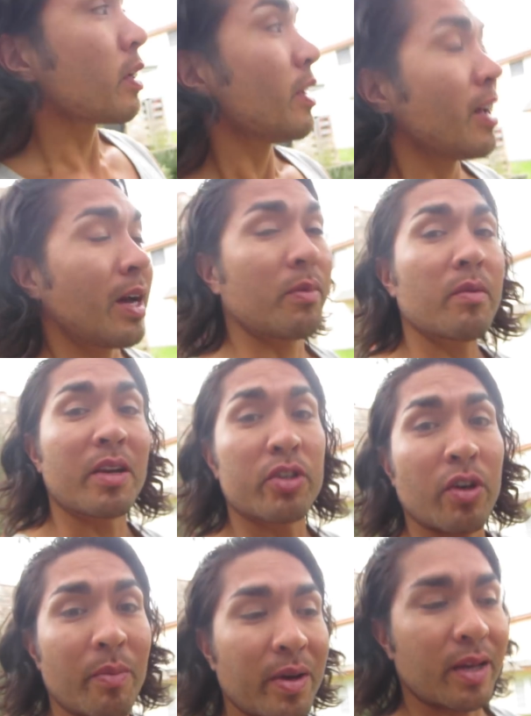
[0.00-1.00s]
I better make
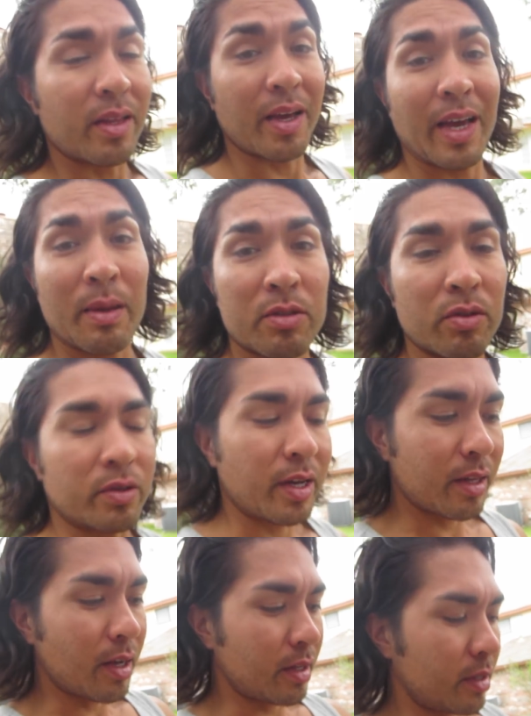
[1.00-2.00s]
sure I pad the absolute
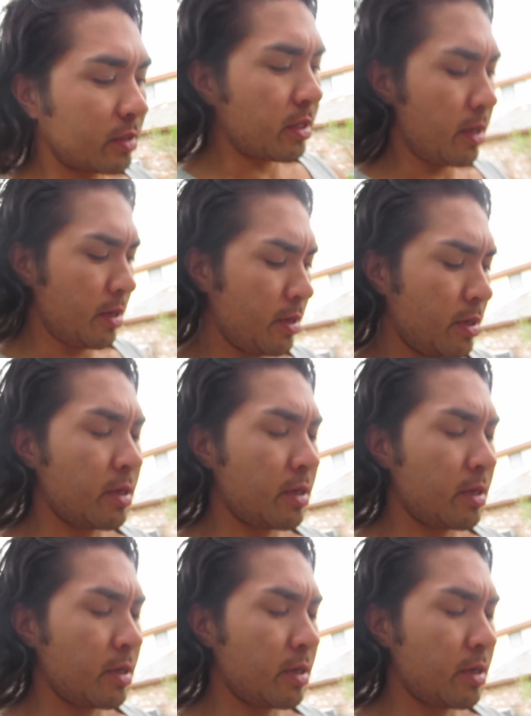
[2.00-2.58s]
hell out of this thing.